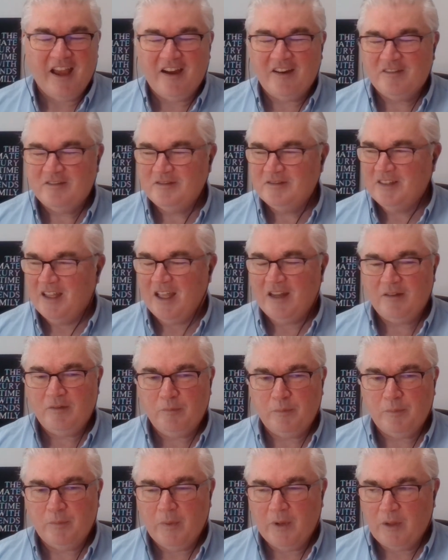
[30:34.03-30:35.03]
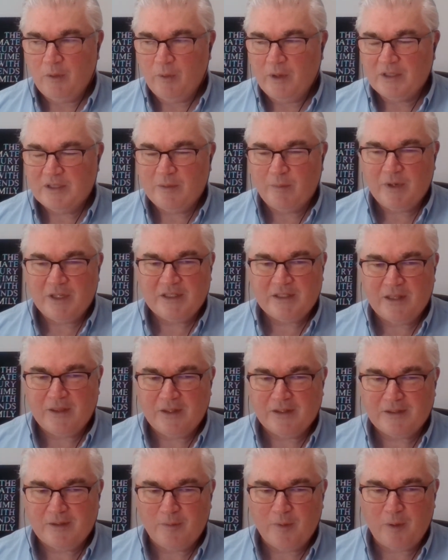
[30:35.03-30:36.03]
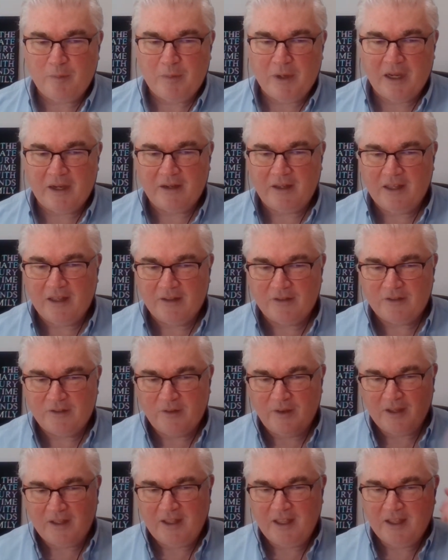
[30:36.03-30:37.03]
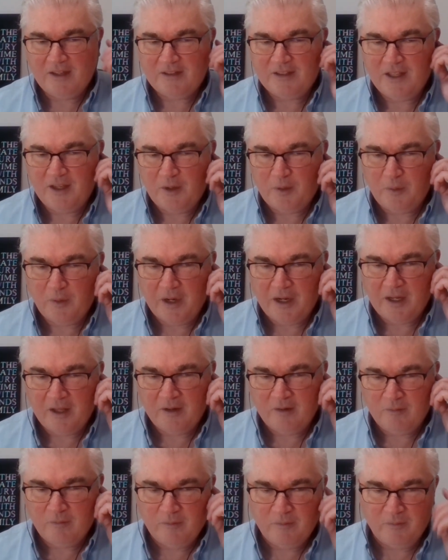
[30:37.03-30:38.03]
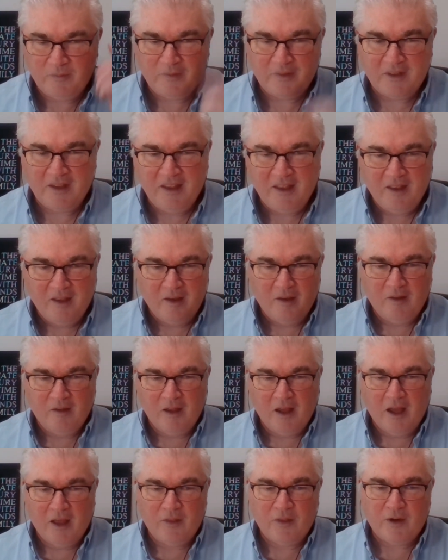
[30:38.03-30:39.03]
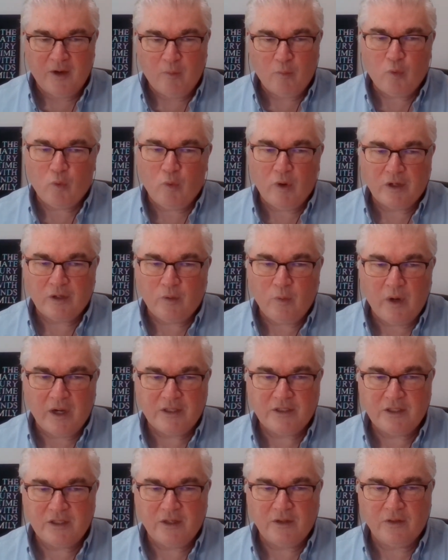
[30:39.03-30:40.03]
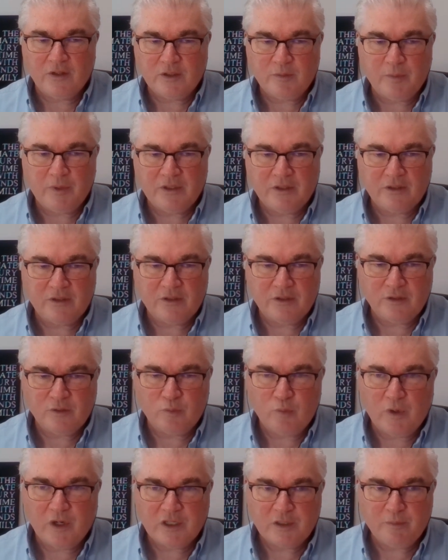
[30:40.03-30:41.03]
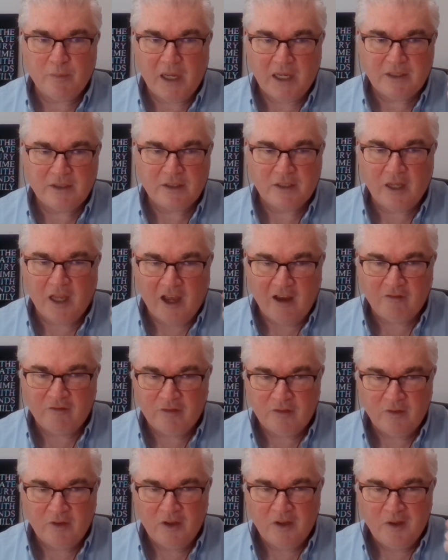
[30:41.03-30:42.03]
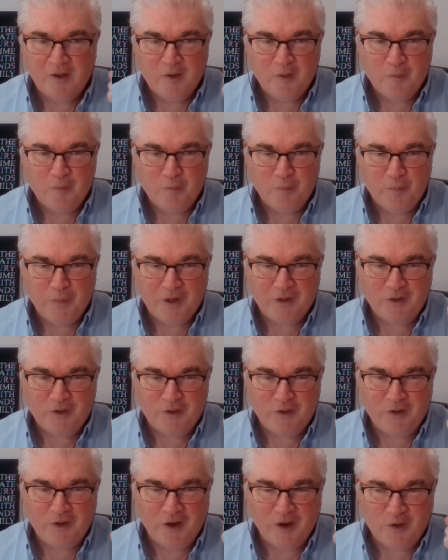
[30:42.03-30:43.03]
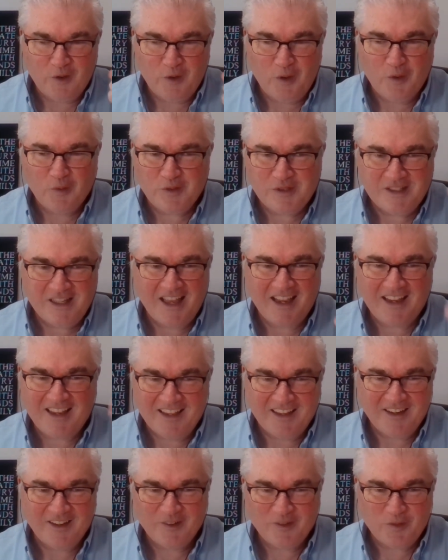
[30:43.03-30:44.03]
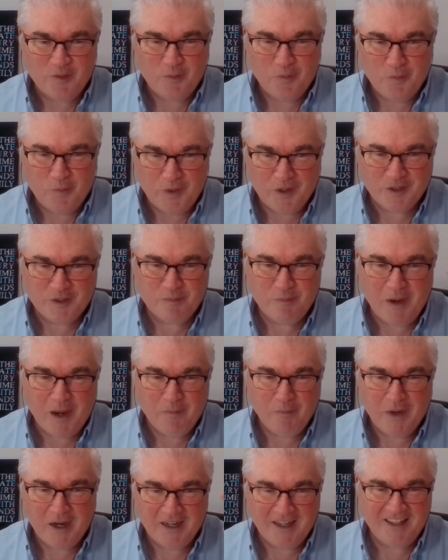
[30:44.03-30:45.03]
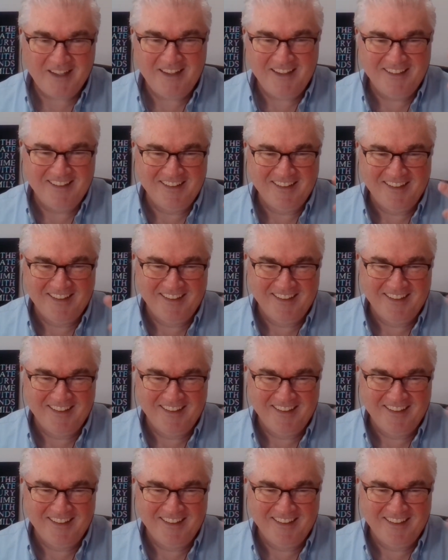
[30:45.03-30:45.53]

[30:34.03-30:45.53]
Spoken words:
Yeah. And by the way, somebody said this on my podcast, so I can't take credit. The number one question in this business is, where's my stuff? But a close second is, where's my money?